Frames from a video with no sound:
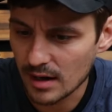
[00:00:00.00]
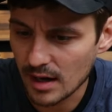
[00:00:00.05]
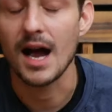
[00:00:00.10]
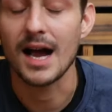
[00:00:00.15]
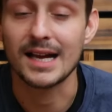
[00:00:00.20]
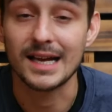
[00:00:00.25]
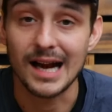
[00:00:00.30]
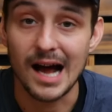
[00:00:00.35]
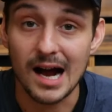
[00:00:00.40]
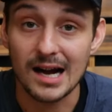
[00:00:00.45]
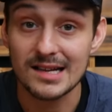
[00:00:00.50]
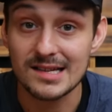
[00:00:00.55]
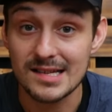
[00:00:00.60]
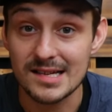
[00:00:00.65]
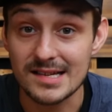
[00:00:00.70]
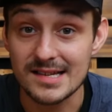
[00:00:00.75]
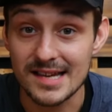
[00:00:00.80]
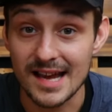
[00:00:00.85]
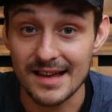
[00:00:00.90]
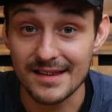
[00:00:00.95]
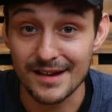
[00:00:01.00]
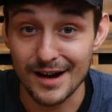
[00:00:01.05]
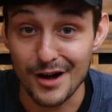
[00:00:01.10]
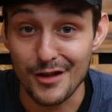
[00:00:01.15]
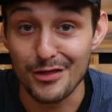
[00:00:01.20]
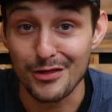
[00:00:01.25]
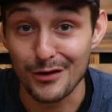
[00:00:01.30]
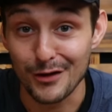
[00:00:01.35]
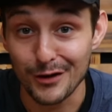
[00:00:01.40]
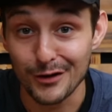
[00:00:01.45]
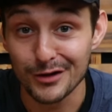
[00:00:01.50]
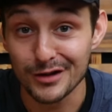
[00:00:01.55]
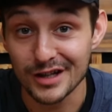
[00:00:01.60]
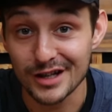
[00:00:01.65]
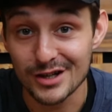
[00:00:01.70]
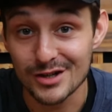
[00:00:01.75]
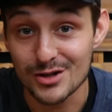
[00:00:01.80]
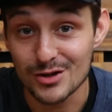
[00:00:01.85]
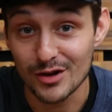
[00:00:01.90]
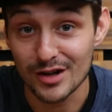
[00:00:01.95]
I can honestly say that I
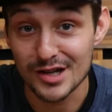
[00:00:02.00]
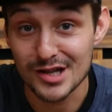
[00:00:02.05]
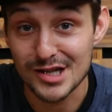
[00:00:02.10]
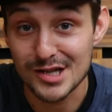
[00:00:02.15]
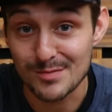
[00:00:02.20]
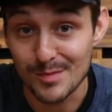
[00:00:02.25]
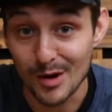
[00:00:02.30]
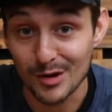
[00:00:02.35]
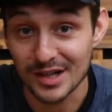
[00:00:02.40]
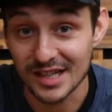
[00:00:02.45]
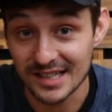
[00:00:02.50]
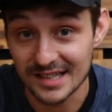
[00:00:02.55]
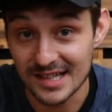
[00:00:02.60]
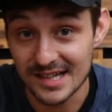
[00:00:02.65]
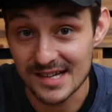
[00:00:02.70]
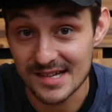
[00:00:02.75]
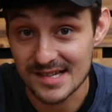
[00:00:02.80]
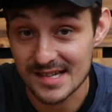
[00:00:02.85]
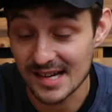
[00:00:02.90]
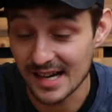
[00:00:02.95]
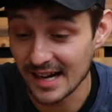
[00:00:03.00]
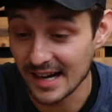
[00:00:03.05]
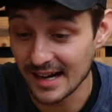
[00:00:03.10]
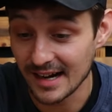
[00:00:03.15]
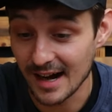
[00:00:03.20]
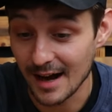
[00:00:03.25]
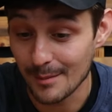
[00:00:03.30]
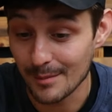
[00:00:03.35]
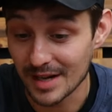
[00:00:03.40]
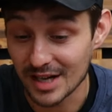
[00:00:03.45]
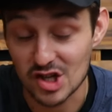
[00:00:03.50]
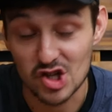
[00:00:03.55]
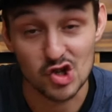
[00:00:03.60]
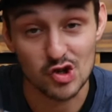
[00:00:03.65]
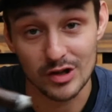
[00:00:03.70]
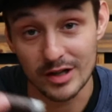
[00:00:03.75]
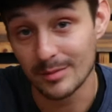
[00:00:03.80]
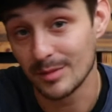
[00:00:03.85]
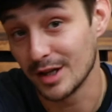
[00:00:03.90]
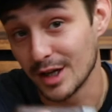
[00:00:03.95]
thoroughly enjoyed smoking this, and I'm
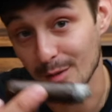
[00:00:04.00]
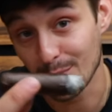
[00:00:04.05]
extremely